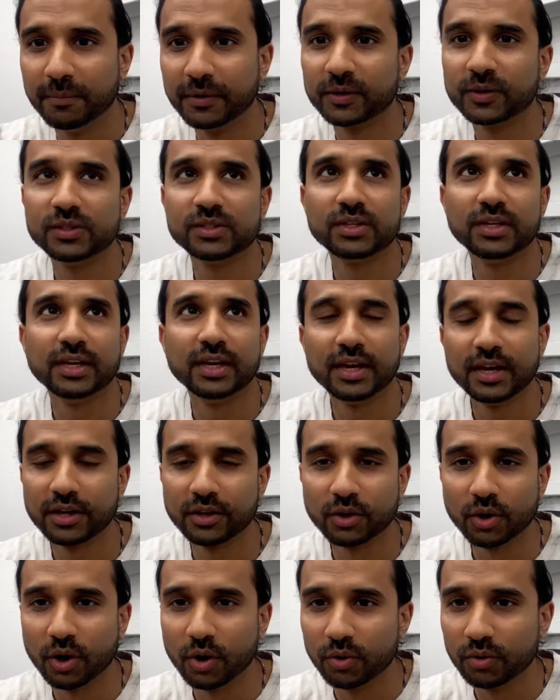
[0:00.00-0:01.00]
because you hear
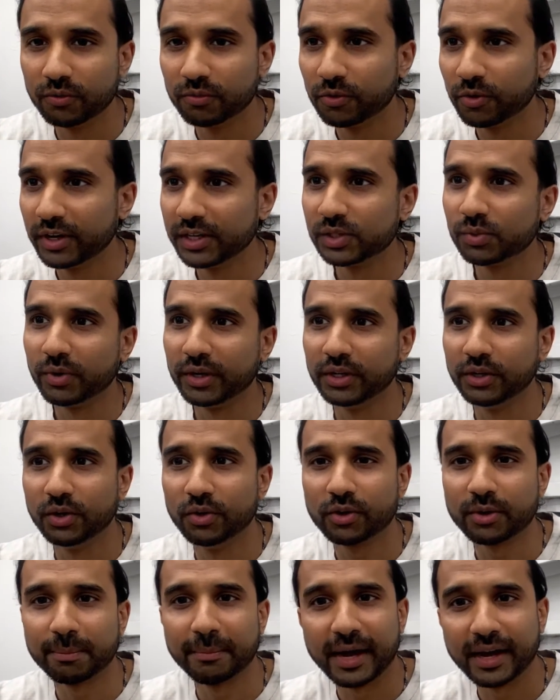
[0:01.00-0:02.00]
your own voice when you
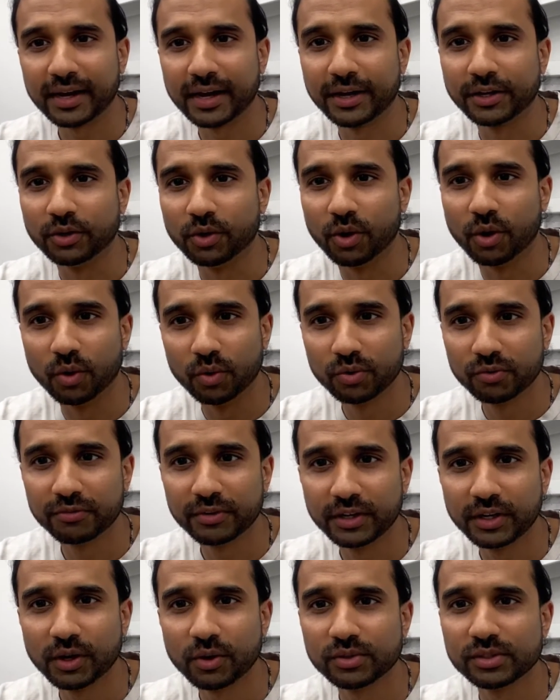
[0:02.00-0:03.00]
look back at your own
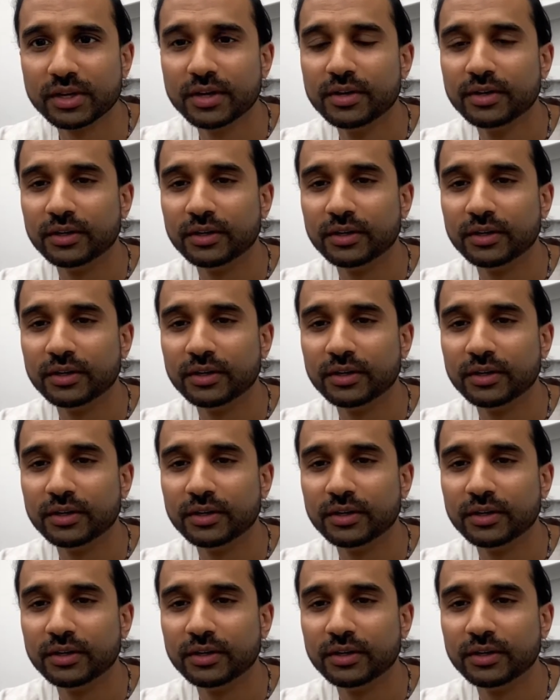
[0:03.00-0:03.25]
videos.